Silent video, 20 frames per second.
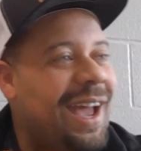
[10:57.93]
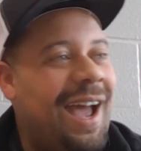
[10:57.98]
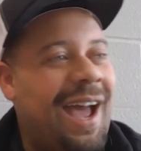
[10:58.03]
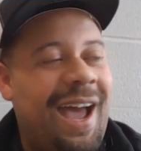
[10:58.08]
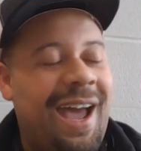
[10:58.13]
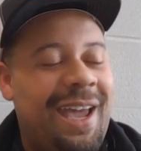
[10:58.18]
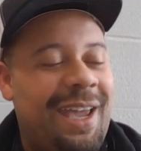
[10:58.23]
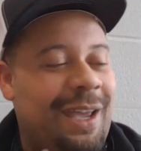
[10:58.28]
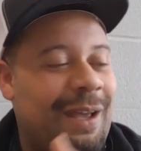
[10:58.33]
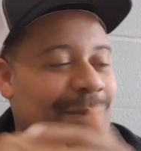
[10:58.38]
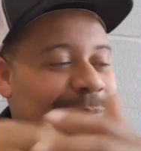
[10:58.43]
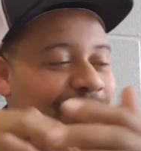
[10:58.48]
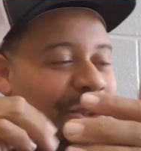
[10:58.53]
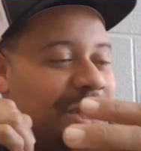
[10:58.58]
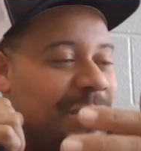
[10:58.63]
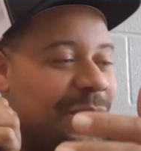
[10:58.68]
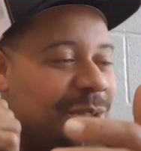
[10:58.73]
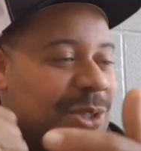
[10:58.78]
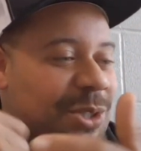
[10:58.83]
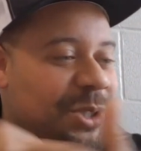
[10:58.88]
I am
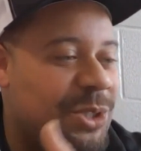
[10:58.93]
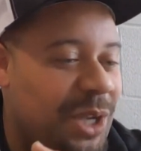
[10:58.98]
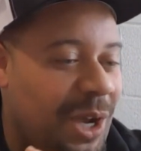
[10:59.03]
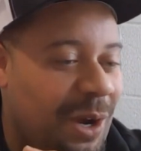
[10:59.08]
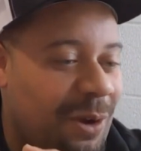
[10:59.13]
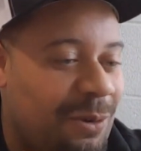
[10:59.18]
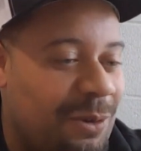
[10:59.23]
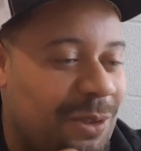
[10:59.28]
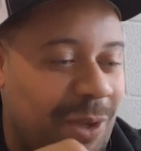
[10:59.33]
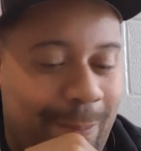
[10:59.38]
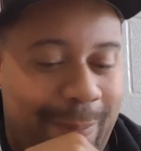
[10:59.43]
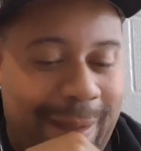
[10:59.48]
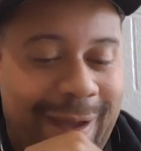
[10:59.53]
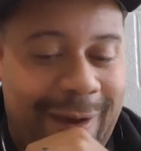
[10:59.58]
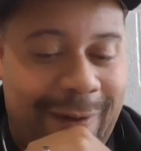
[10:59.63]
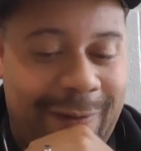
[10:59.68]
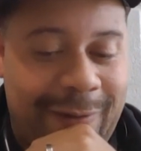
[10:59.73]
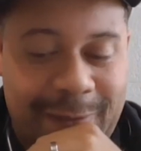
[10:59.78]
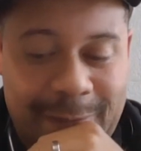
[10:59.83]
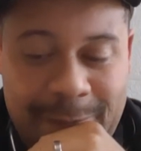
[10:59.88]
just stoked
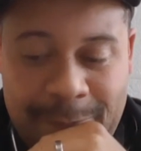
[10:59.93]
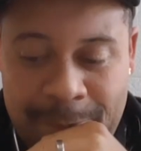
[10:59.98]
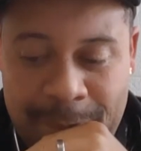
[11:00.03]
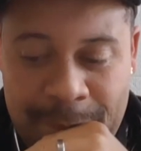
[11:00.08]
about it.